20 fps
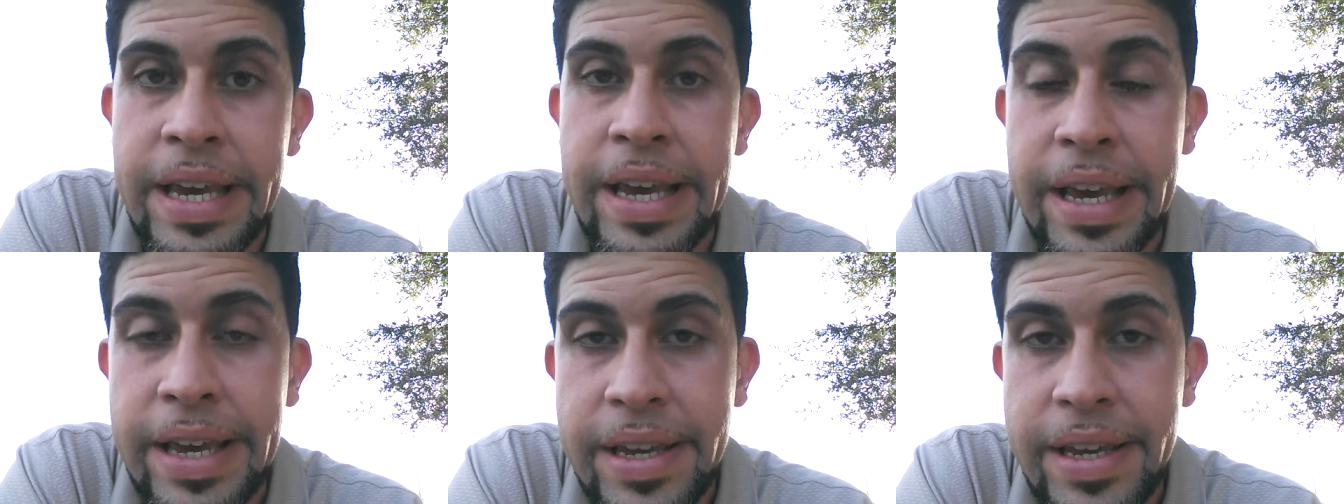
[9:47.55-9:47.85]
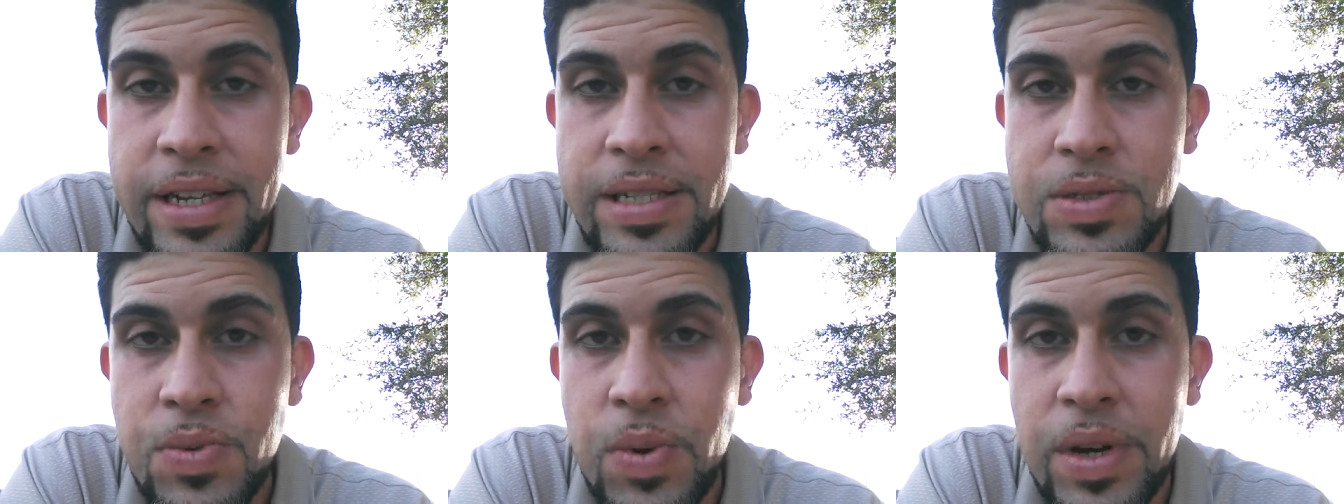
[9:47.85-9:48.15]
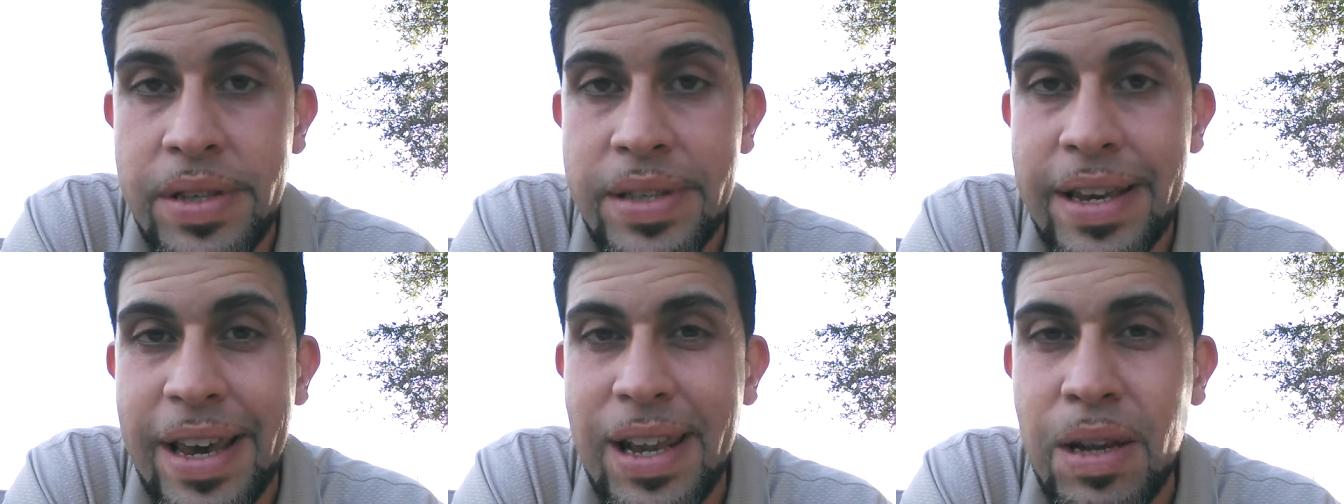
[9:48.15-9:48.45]
And guess
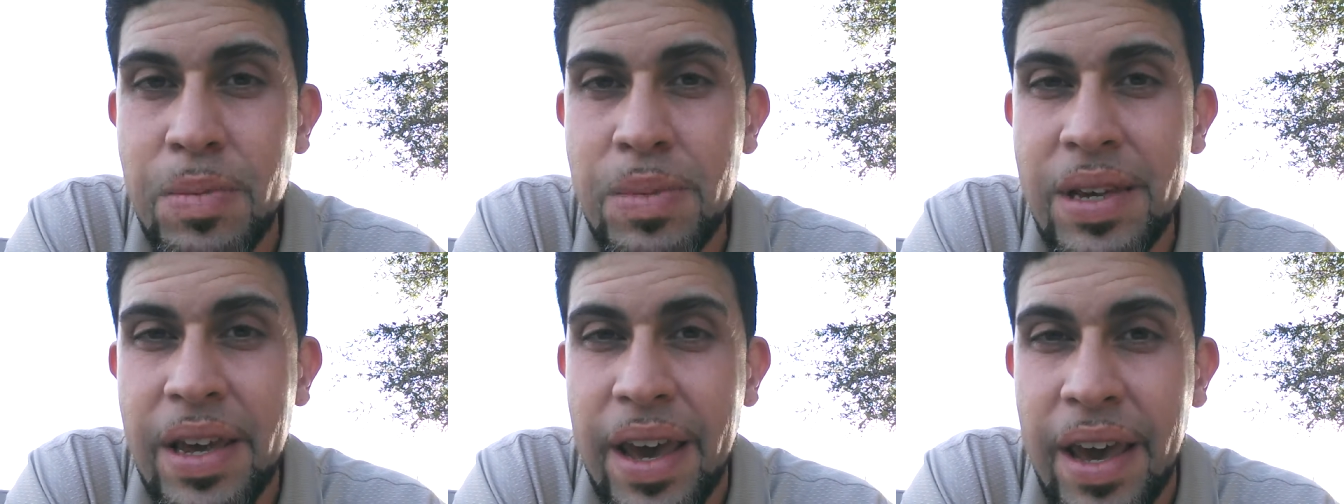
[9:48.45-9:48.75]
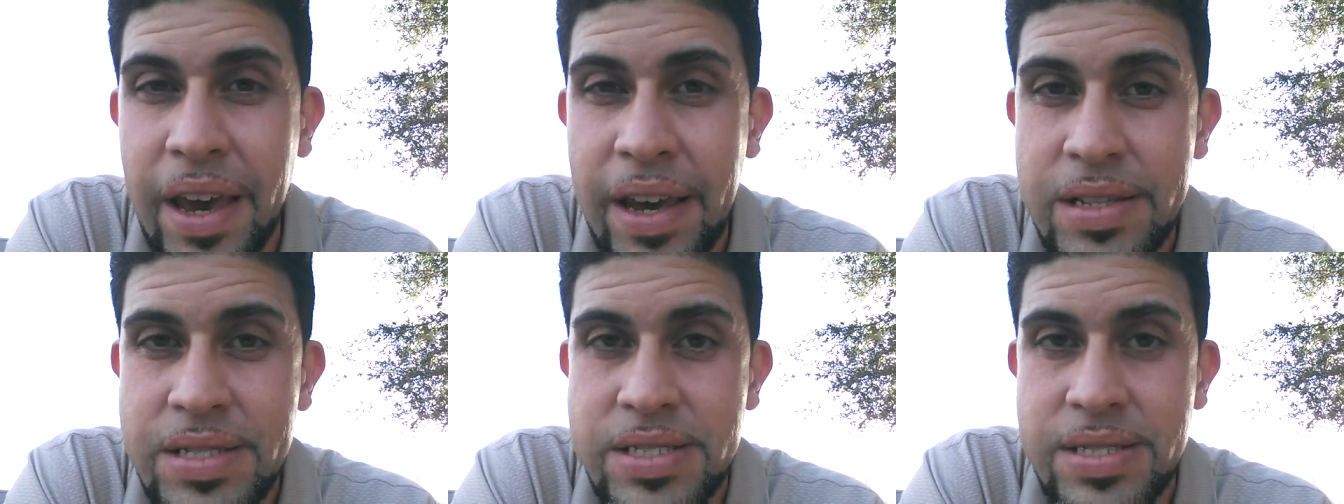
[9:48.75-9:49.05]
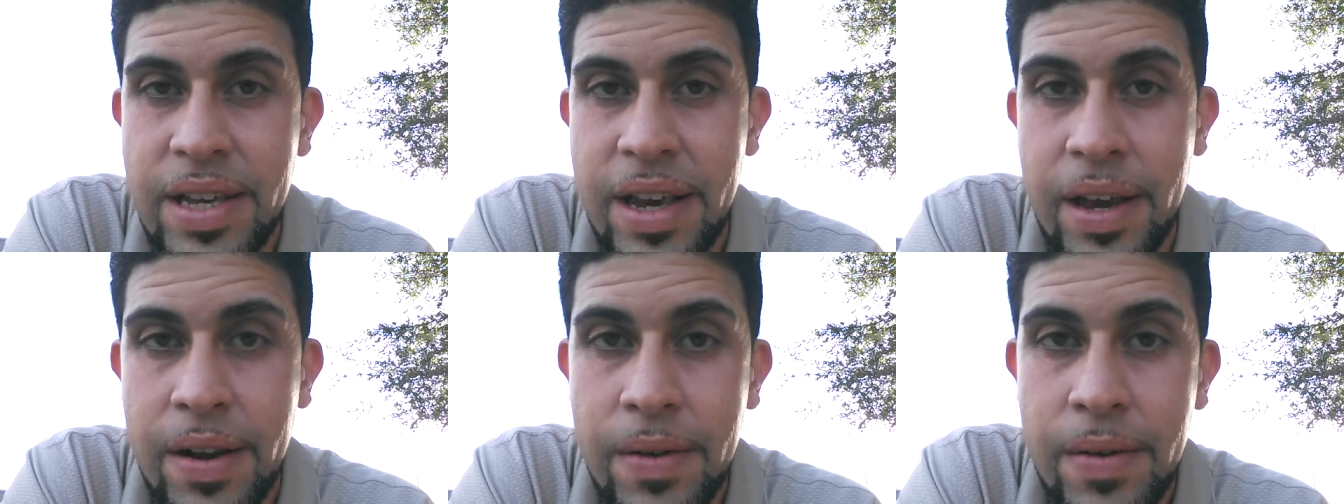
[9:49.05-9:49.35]
what? The enemy hates
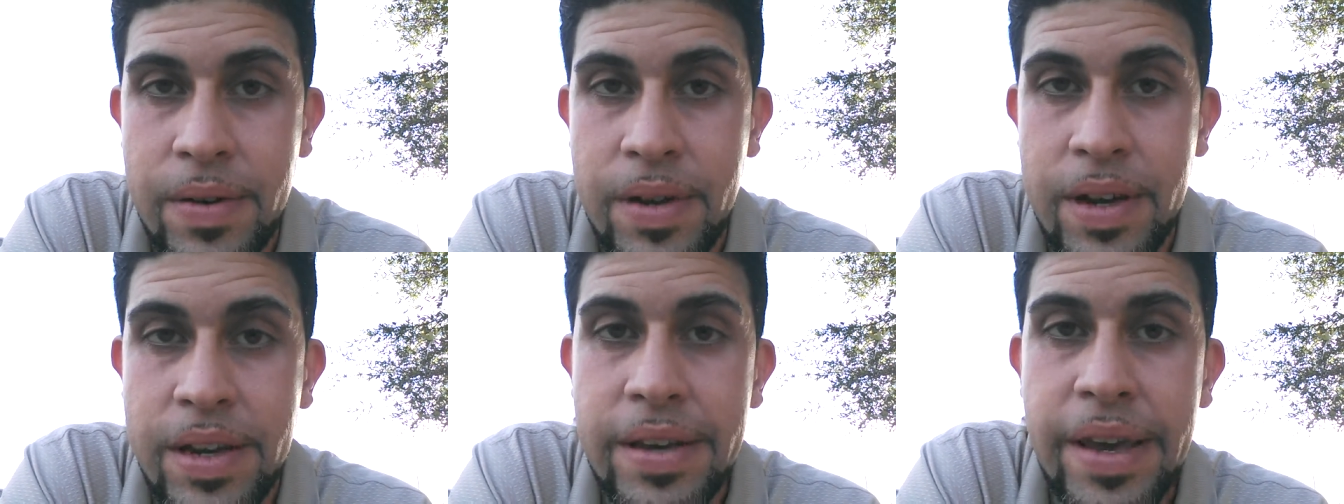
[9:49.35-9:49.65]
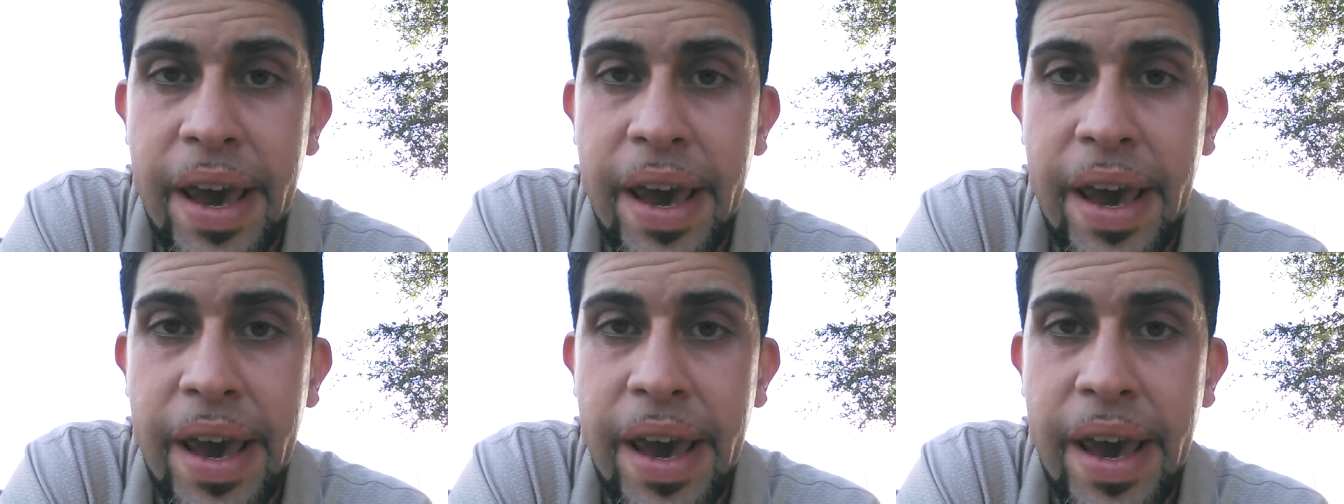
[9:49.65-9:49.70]
that, okay?